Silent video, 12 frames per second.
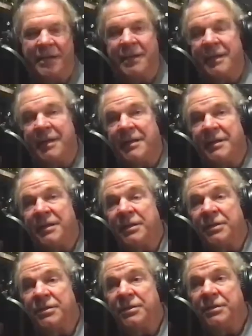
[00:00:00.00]
and I
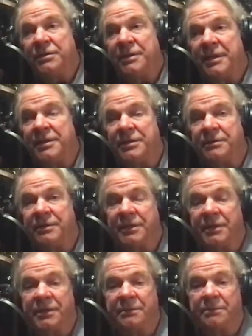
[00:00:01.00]
think too that's a
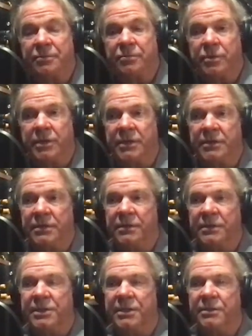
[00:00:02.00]
really good point too,
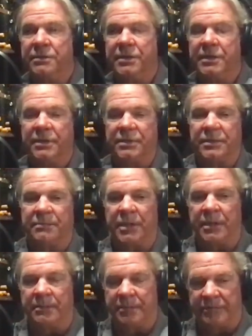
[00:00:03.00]
because I do think some
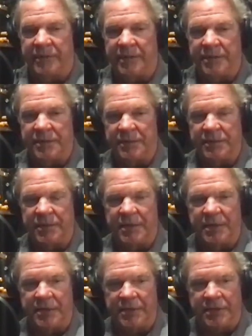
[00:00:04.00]
young professionals get
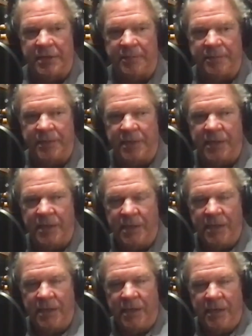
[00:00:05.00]
into something
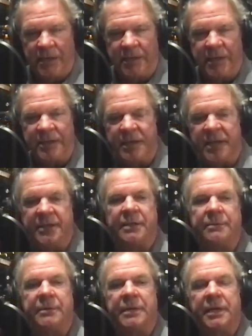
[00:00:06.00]
that they thought they
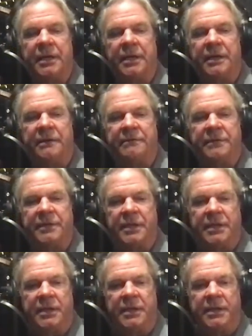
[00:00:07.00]
were going to love and
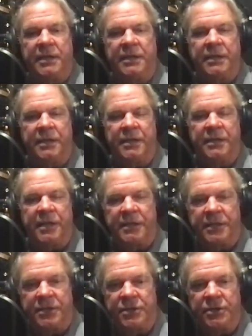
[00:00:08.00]
they thought
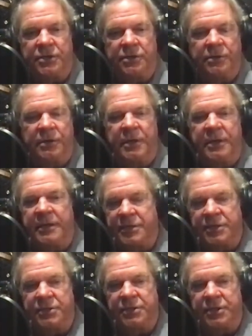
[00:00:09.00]
they should do it and they
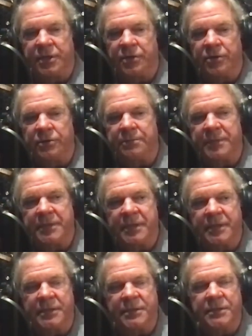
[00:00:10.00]
just don't. But
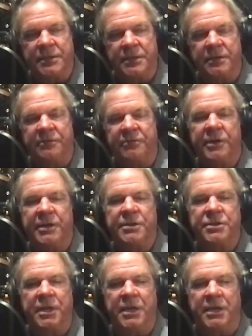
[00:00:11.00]
then they're afraid to
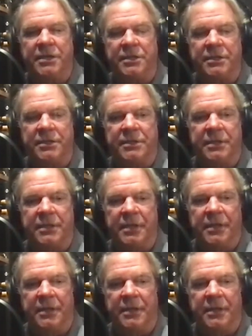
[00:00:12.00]
change. It's a